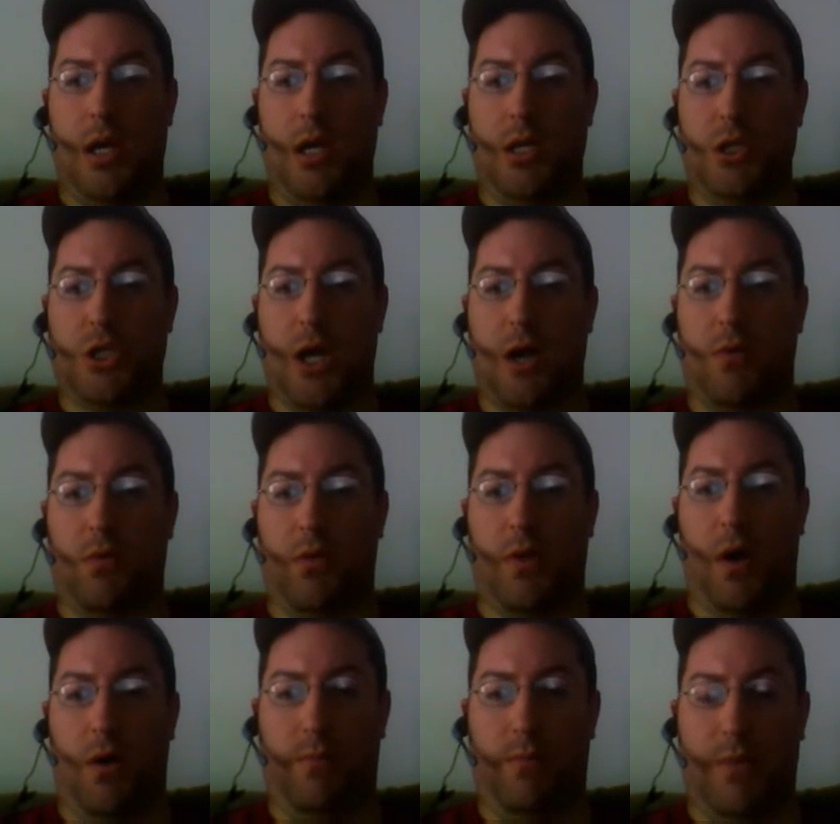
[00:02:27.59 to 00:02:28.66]
in general,
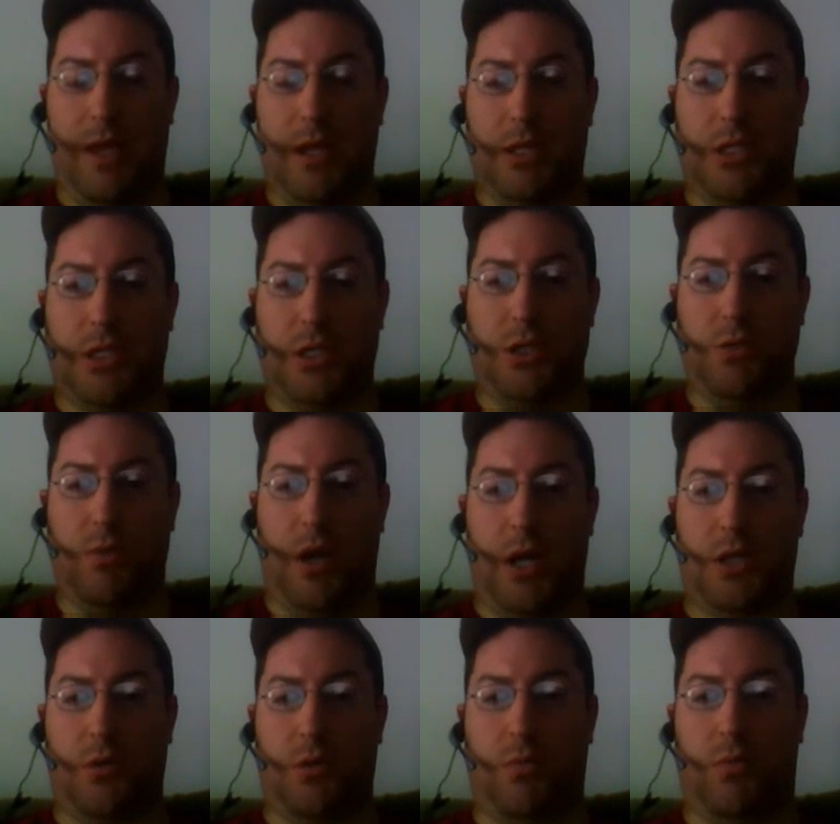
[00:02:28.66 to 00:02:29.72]
though, in a
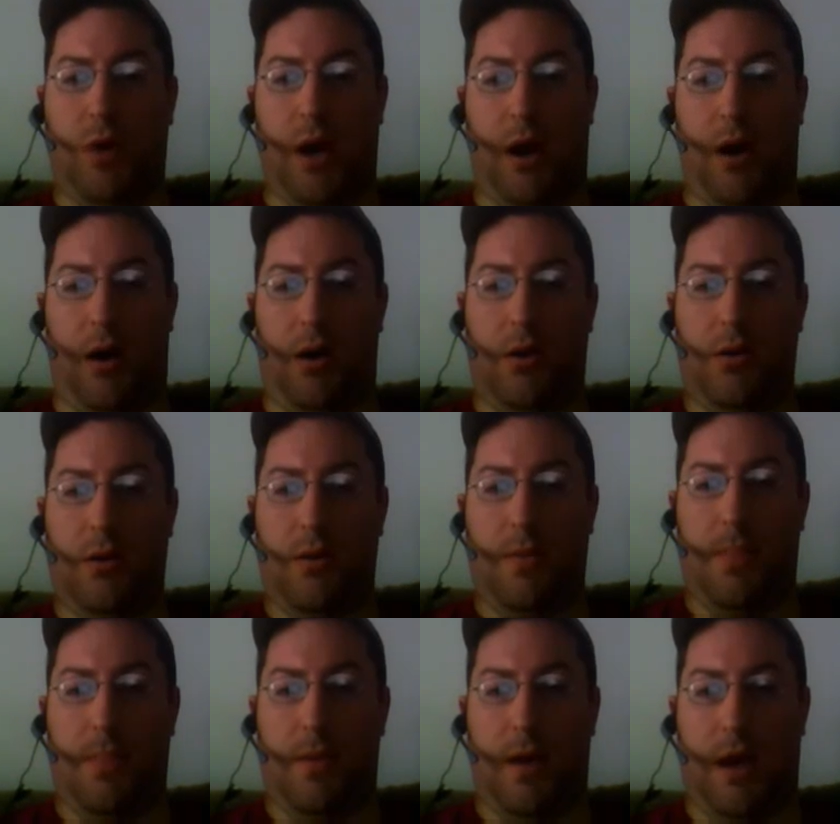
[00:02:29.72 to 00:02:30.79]
situation where
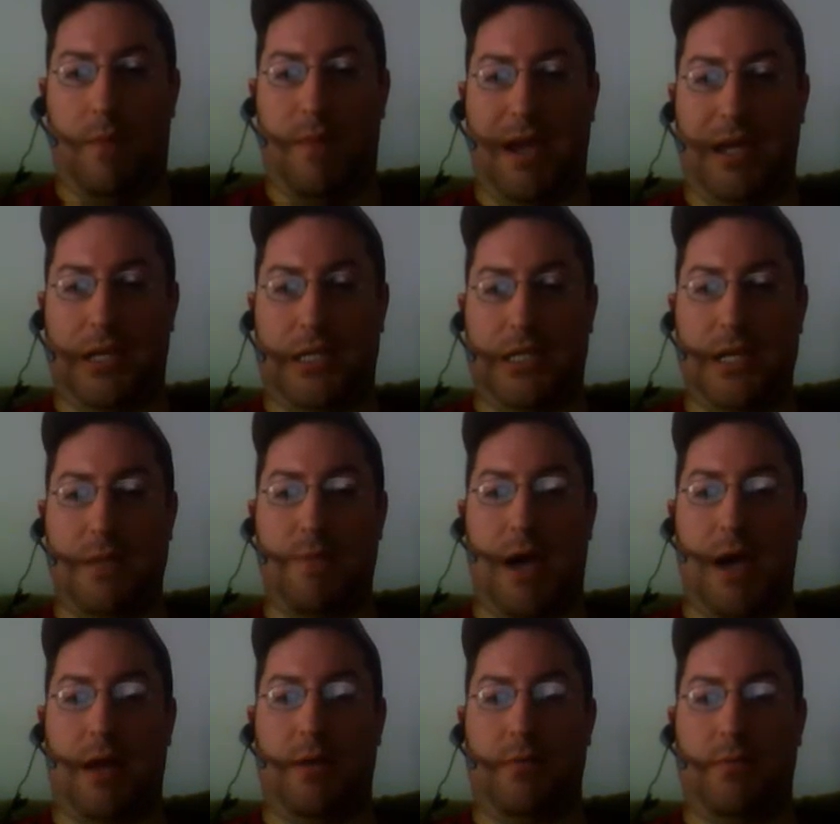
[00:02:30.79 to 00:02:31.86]
I make a
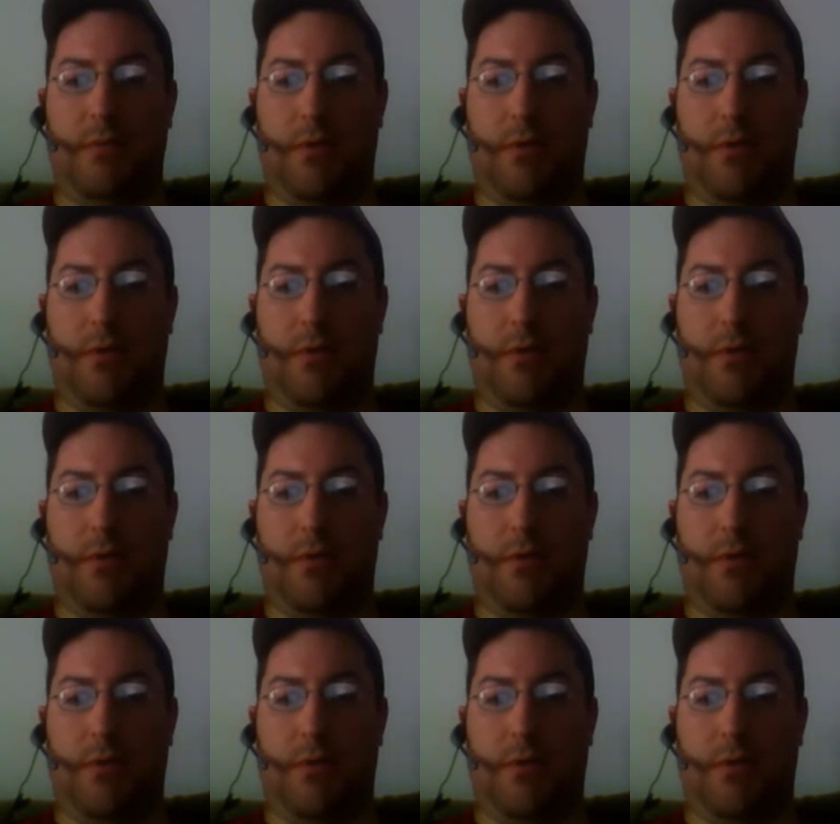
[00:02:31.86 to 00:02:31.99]
c-bet,